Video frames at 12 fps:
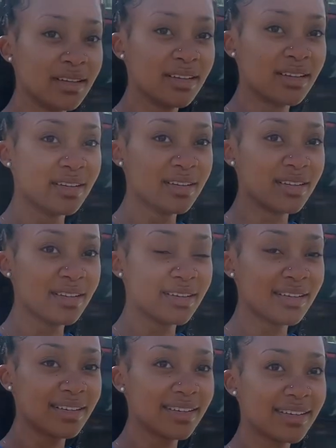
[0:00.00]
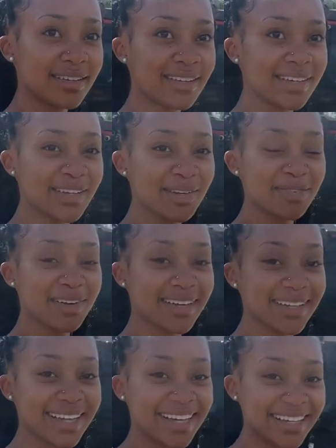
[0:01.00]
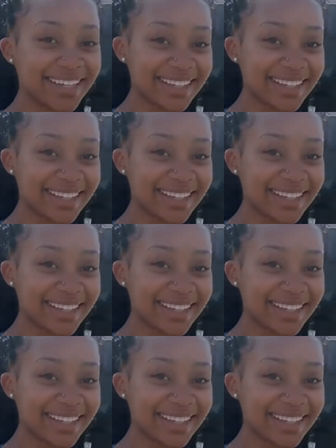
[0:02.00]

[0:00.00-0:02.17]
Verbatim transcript: her? You're fucking lying.